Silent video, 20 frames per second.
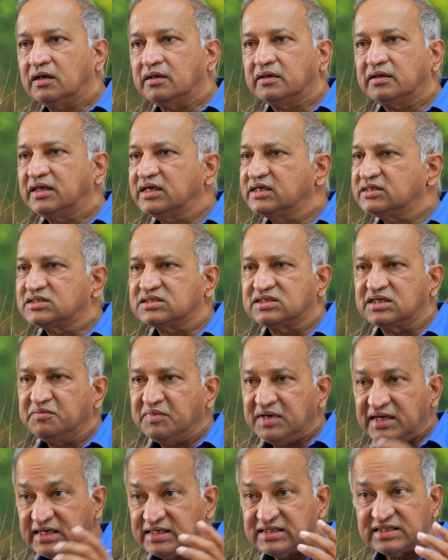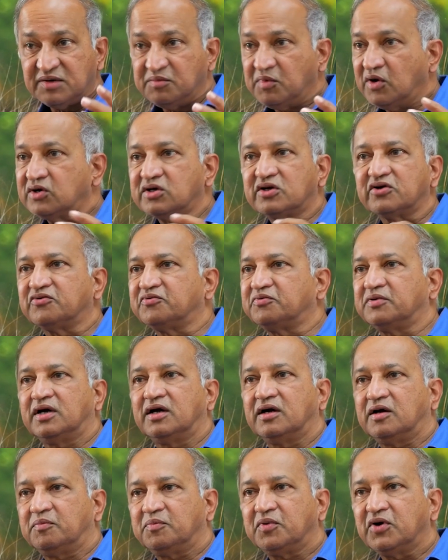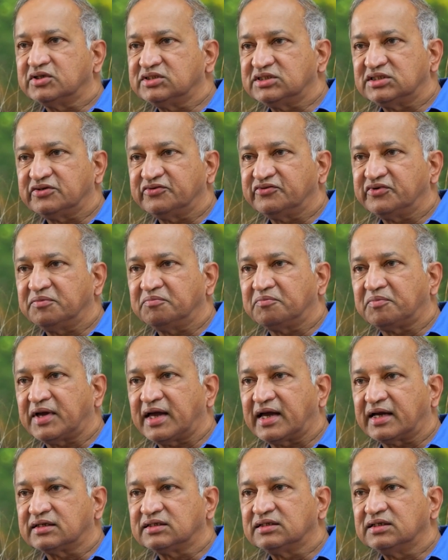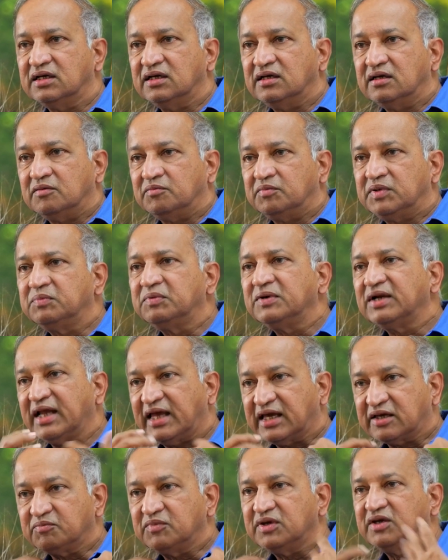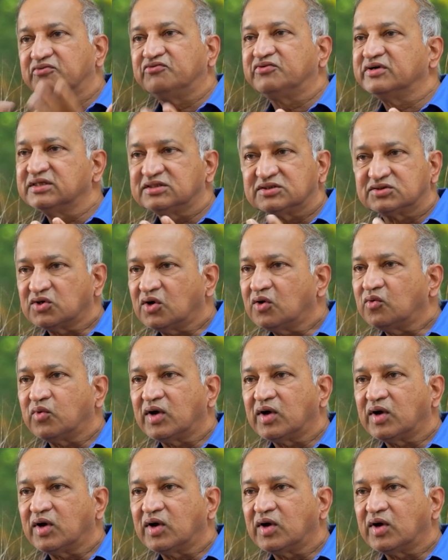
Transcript: There's tremendous amount of positive impact. People like me first saw